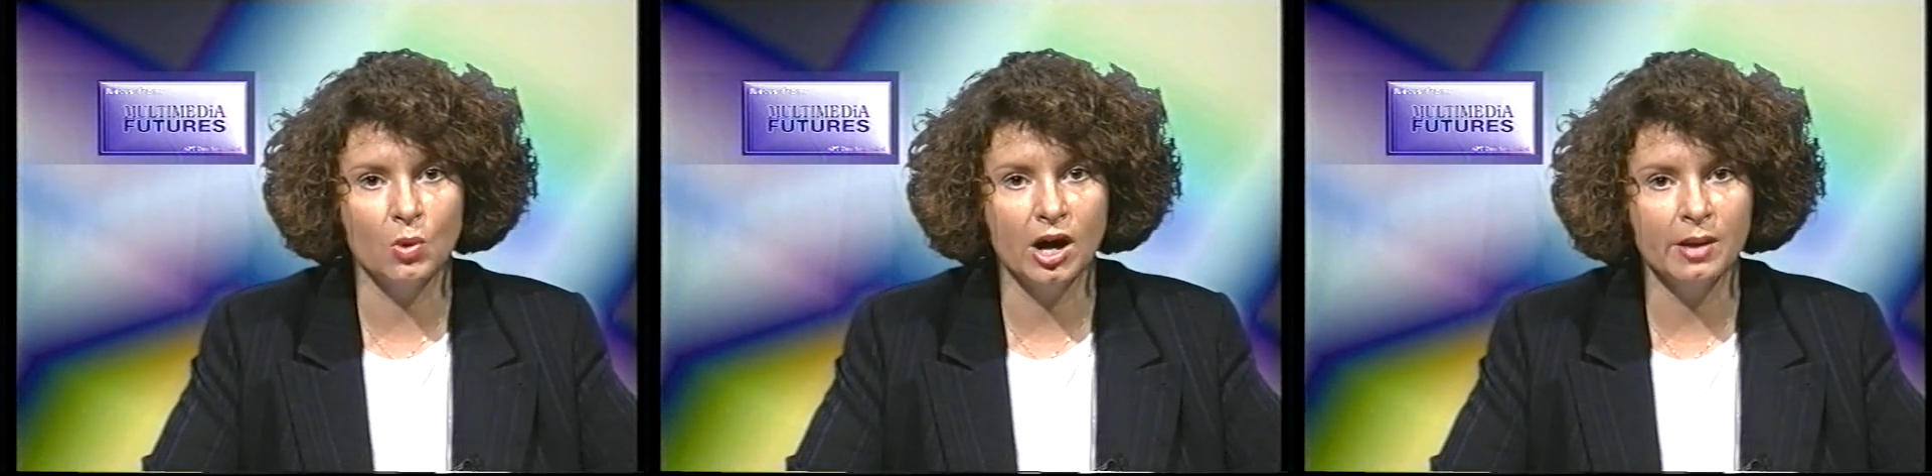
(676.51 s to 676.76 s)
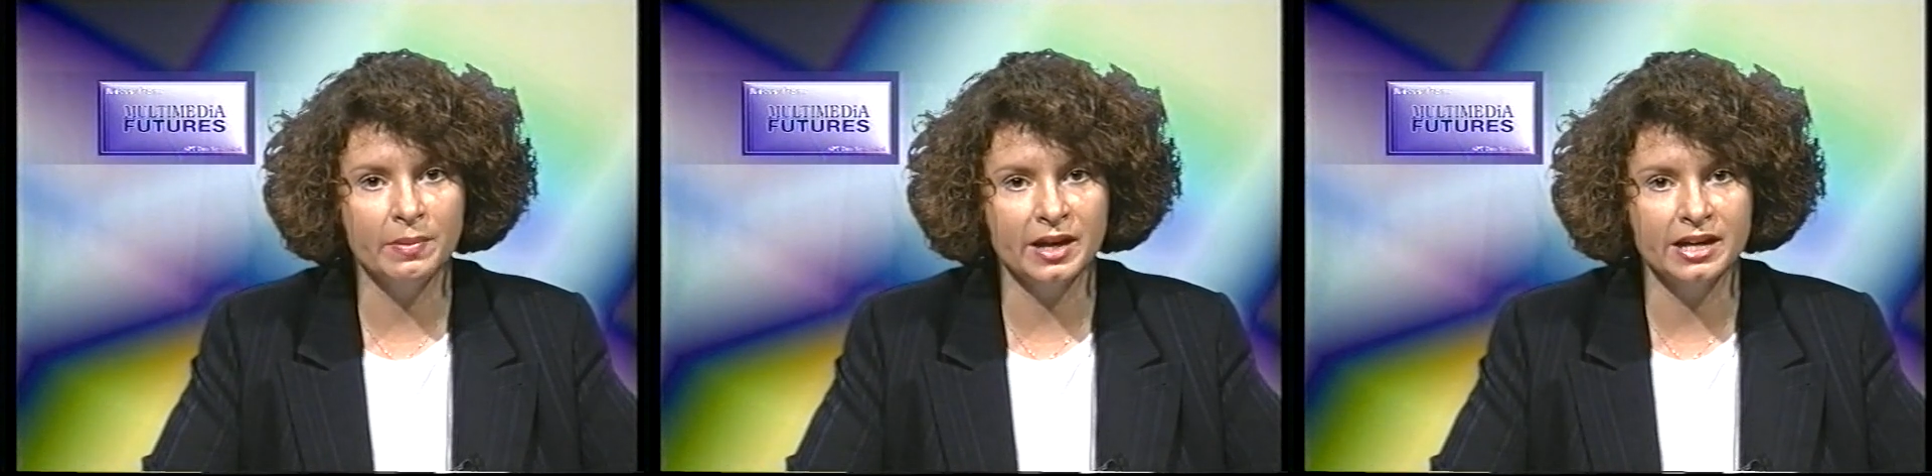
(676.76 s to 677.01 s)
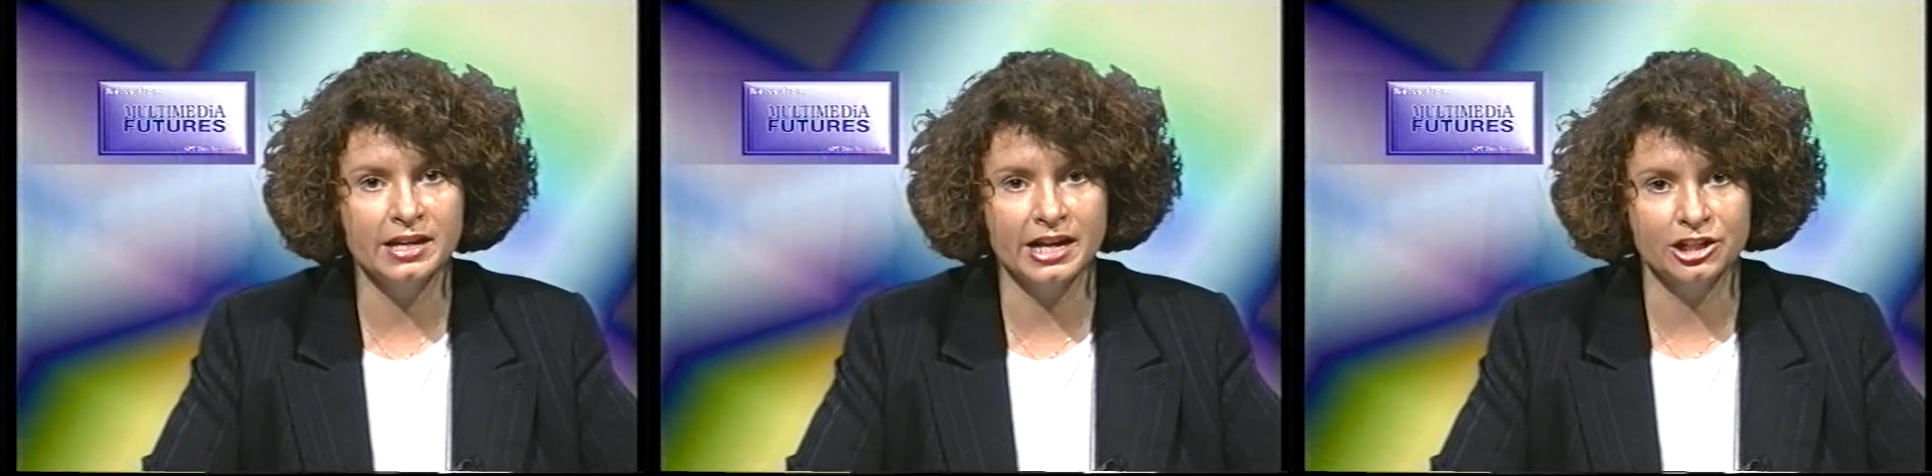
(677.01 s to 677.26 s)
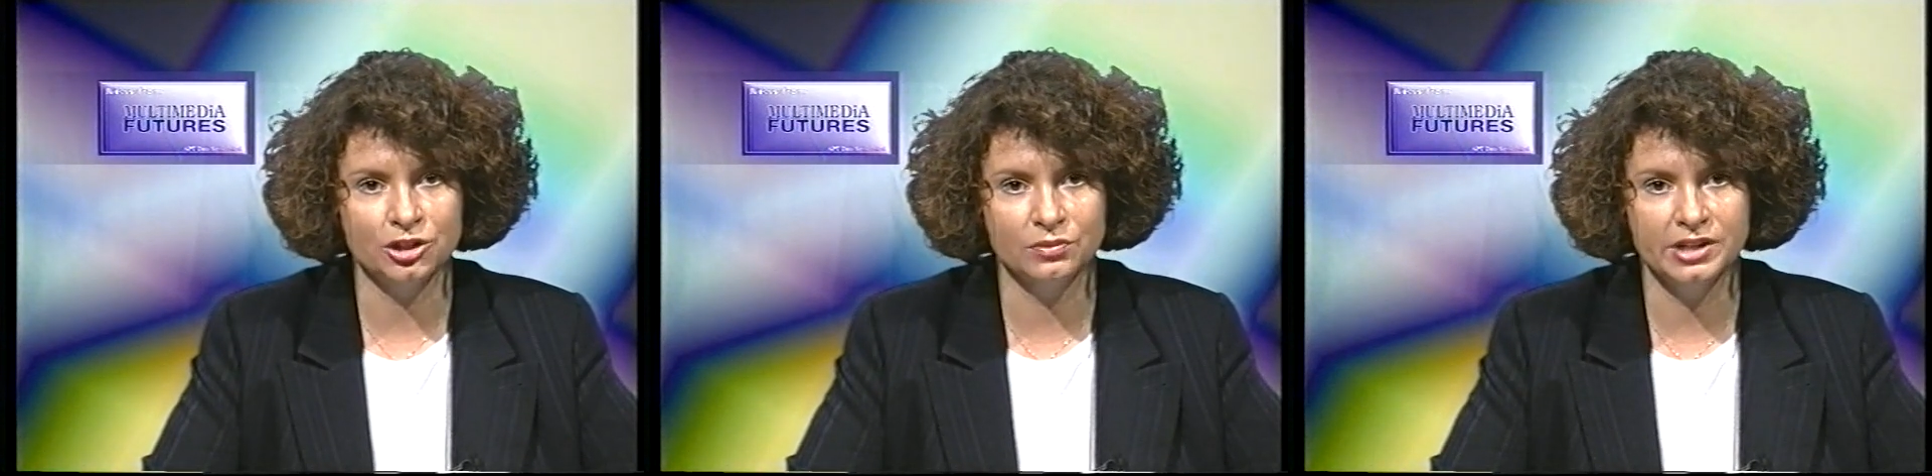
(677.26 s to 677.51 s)
Wireplay
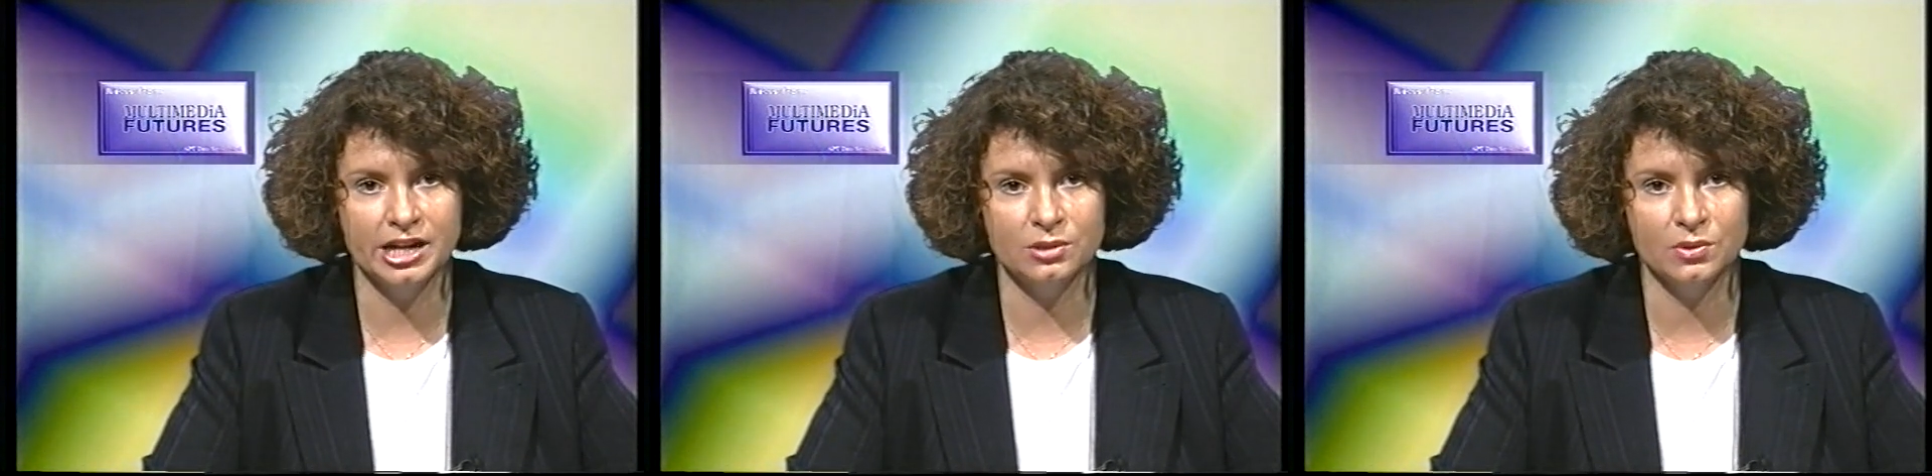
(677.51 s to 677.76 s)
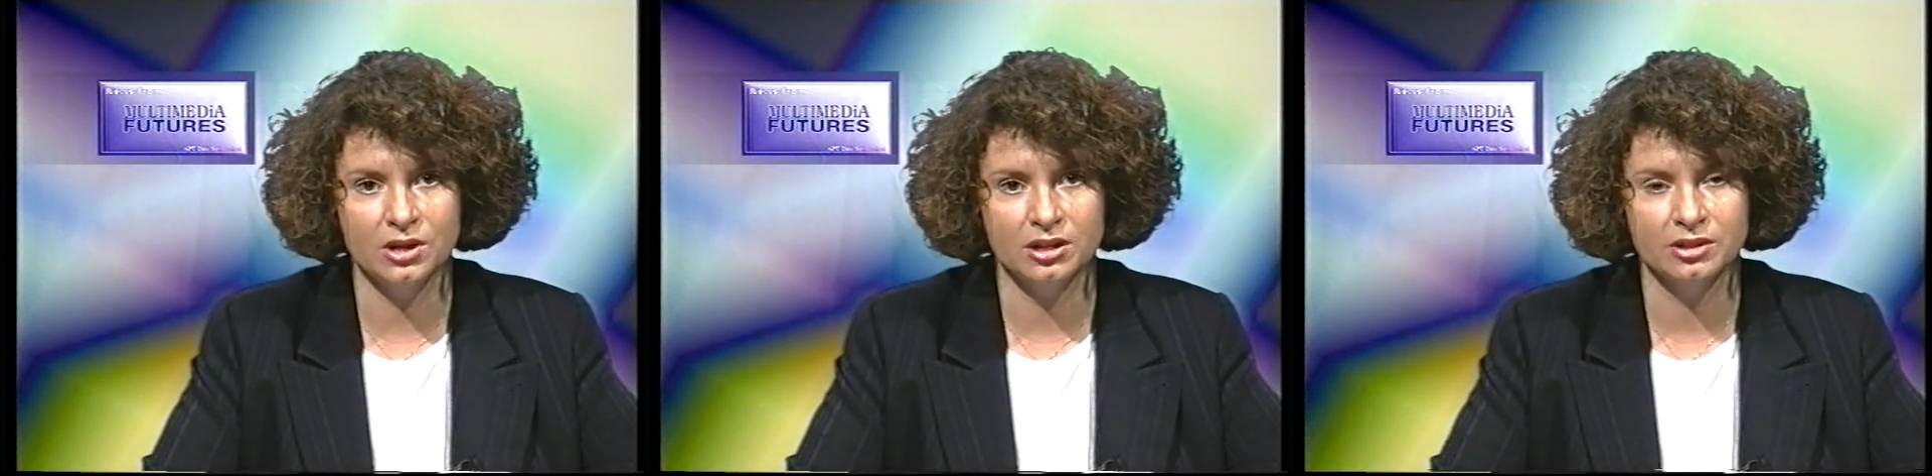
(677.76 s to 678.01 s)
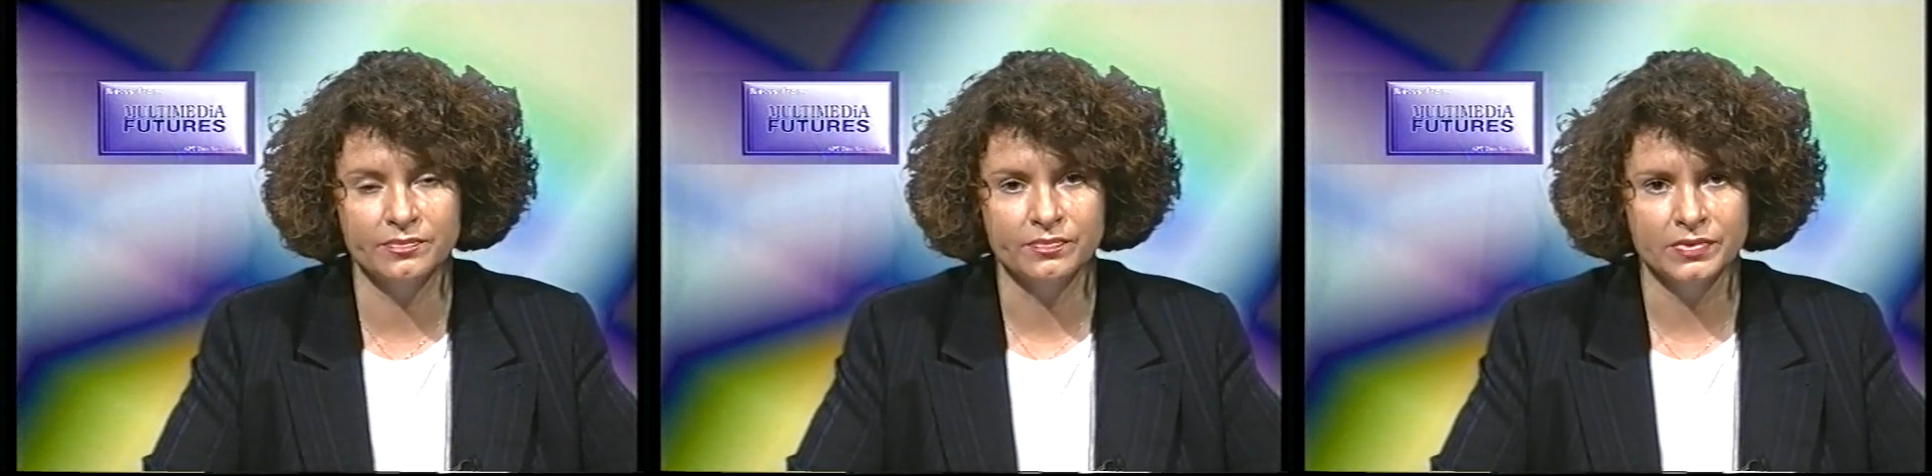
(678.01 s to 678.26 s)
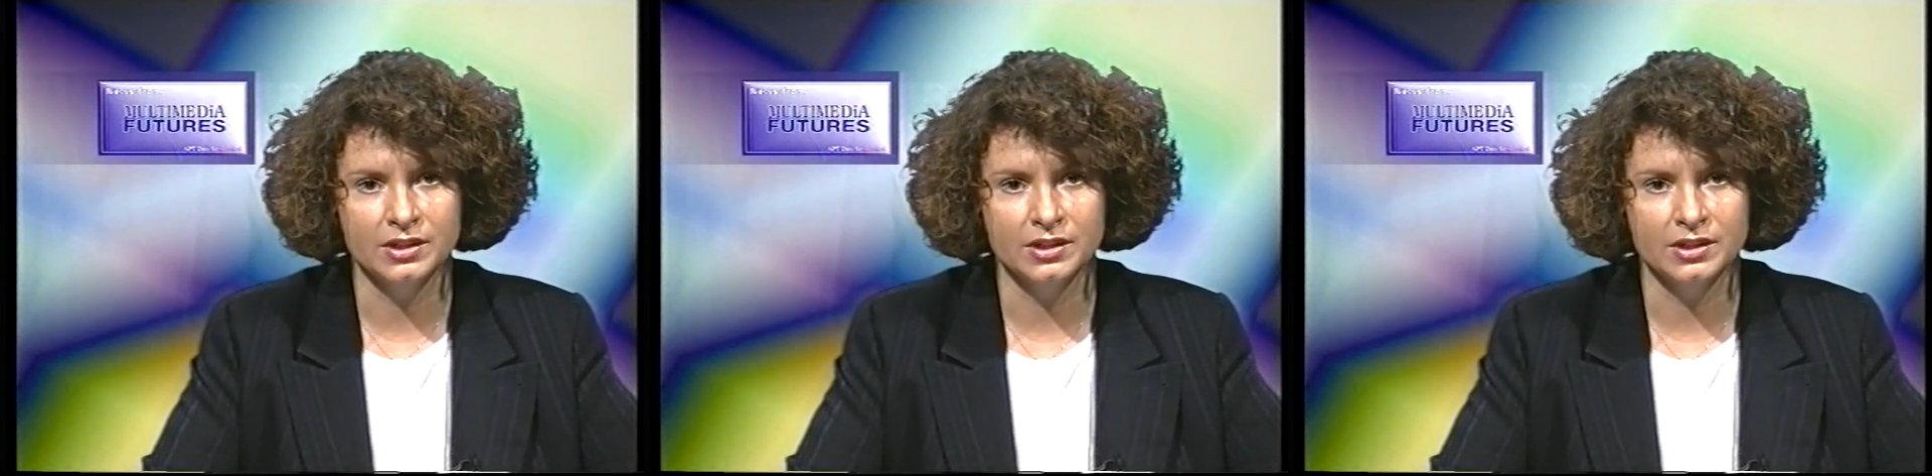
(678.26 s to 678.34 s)
national network.